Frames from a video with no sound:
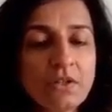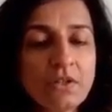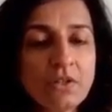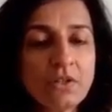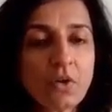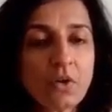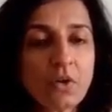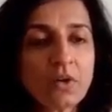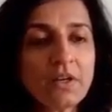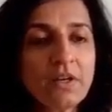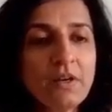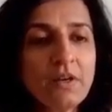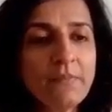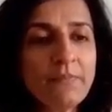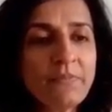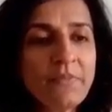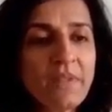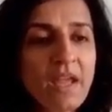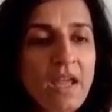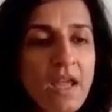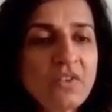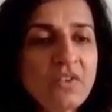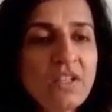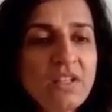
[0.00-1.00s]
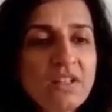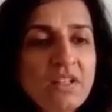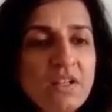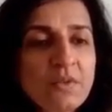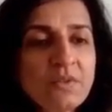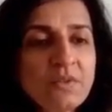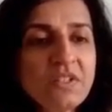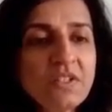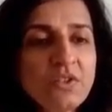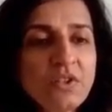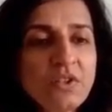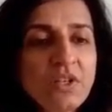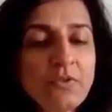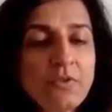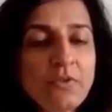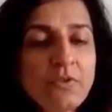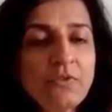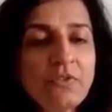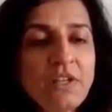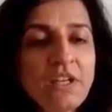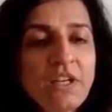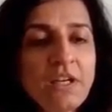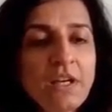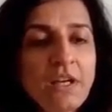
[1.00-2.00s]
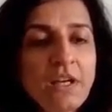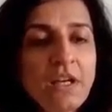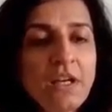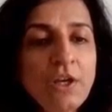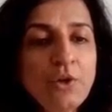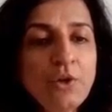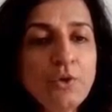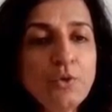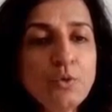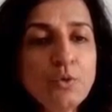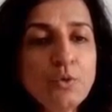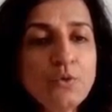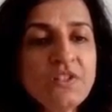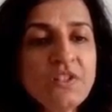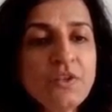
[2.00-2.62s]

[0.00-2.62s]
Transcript: 23,350 into